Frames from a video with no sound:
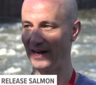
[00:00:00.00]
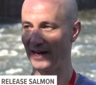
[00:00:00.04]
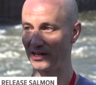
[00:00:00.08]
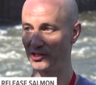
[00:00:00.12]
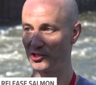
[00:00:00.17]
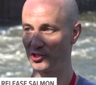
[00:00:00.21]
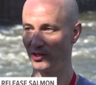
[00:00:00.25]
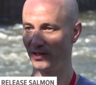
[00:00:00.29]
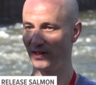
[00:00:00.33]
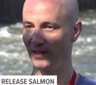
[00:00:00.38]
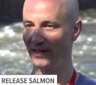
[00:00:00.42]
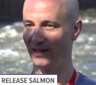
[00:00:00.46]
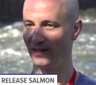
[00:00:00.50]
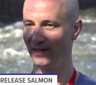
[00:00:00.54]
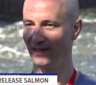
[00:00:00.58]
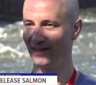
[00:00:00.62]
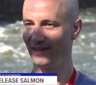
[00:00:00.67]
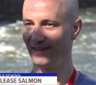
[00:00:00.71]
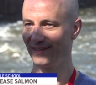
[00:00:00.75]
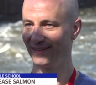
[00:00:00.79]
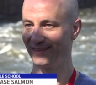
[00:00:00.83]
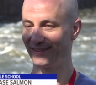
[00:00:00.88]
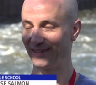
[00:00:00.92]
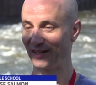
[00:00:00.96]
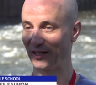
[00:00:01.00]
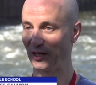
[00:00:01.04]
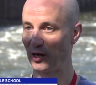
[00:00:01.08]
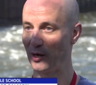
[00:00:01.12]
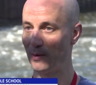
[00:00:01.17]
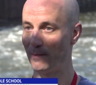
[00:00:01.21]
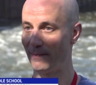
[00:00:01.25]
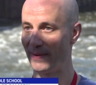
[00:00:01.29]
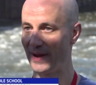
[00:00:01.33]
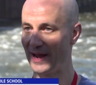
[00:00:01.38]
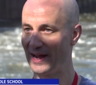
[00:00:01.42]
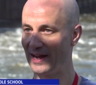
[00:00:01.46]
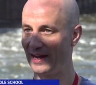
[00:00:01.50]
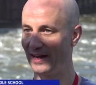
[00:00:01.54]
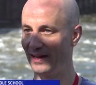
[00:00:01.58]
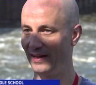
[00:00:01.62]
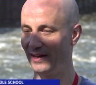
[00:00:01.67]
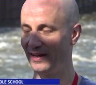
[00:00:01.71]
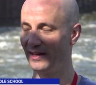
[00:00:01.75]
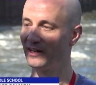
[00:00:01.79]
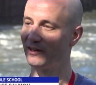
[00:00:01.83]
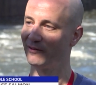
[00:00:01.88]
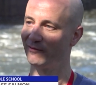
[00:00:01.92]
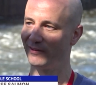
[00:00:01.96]
actually to combat
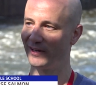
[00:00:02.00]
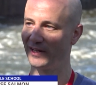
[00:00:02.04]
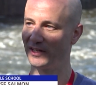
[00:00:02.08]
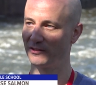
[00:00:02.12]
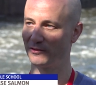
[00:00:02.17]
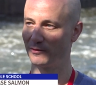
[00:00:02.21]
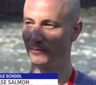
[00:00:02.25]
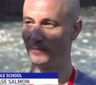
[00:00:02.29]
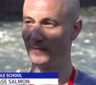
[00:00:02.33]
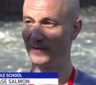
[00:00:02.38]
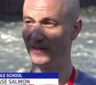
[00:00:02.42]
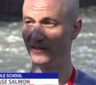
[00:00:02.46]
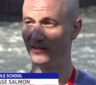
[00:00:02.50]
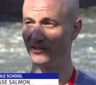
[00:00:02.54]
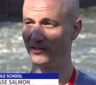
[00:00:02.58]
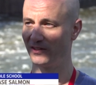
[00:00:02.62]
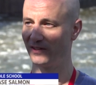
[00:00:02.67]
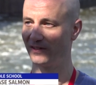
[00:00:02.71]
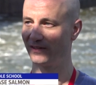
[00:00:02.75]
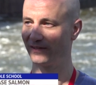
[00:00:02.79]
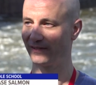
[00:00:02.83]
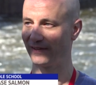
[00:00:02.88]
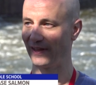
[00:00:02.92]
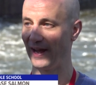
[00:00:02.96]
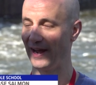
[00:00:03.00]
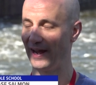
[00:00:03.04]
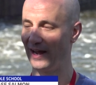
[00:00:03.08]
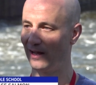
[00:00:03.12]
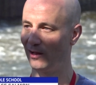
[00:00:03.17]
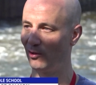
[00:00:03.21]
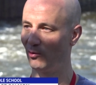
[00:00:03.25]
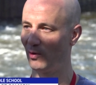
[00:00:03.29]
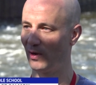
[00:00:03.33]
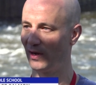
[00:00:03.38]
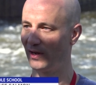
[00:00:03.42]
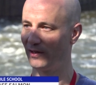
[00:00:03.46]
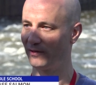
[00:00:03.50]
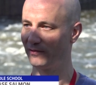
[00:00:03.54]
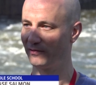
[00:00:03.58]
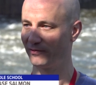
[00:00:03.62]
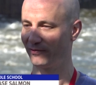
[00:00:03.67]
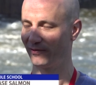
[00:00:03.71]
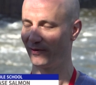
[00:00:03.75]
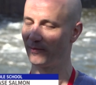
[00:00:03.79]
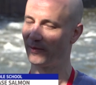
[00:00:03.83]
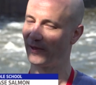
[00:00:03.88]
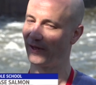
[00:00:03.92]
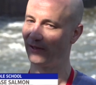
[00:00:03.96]
an invasive species, the
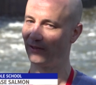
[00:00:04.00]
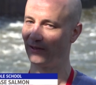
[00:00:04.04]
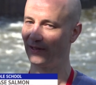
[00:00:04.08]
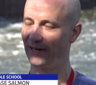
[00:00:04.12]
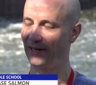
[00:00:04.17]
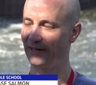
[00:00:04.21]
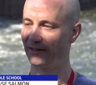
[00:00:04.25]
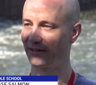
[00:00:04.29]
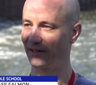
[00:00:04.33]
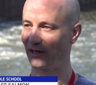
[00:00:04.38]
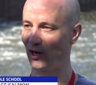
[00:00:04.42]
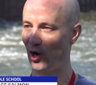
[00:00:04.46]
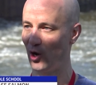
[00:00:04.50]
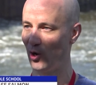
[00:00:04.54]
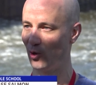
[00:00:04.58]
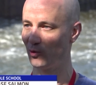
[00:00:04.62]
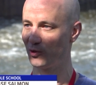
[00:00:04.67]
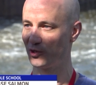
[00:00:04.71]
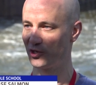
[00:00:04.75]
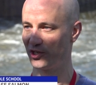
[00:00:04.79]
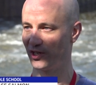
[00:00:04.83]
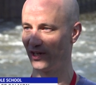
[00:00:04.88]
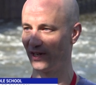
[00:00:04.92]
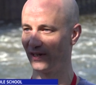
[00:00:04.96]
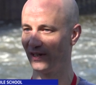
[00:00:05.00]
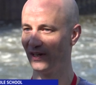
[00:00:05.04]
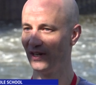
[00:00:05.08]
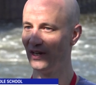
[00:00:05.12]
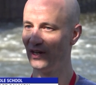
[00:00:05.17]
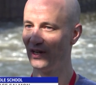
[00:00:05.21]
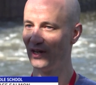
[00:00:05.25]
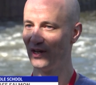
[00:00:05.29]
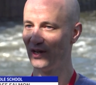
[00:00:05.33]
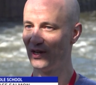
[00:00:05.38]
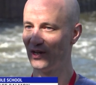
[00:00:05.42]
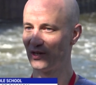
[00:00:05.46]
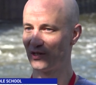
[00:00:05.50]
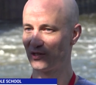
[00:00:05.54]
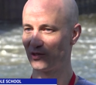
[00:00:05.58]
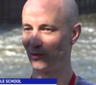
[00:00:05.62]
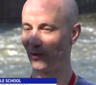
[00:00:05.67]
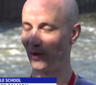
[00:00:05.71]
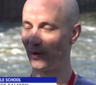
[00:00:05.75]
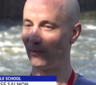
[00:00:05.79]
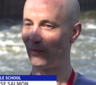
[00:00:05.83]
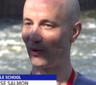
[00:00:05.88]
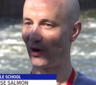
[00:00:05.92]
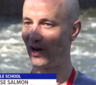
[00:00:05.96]
alewives, from the Atlantic Ocean.
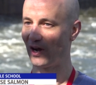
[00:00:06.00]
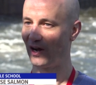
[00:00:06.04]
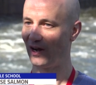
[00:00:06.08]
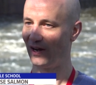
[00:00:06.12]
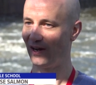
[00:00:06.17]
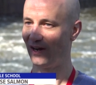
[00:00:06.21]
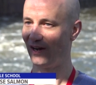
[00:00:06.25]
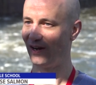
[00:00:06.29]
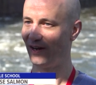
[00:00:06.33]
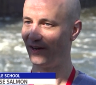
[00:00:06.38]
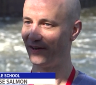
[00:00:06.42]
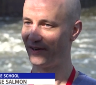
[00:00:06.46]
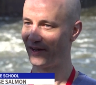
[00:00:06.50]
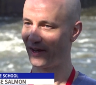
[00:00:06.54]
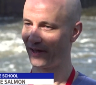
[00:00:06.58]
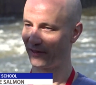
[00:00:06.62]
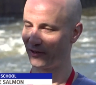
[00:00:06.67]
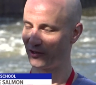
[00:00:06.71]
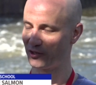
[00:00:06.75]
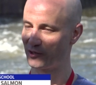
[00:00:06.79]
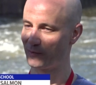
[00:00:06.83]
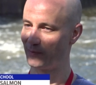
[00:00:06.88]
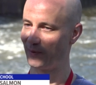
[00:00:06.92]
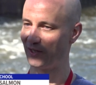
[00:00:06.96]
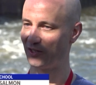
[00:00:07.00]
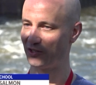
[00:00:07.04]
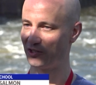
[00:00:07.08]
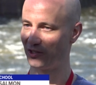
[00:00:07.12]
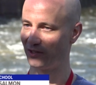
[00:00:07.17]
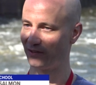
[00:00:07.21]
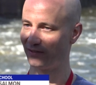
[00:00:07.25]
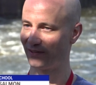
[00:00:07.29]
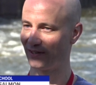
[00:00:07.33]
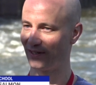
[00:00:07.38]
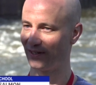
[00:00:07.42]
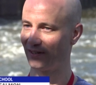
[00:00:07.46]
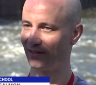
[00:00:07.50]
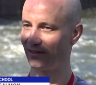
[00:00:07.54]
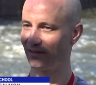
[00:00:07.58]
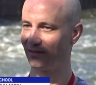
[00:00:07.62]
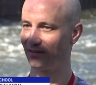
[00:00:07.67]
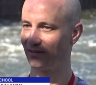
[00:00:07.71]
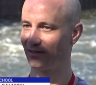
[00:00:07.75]
So we brought another species in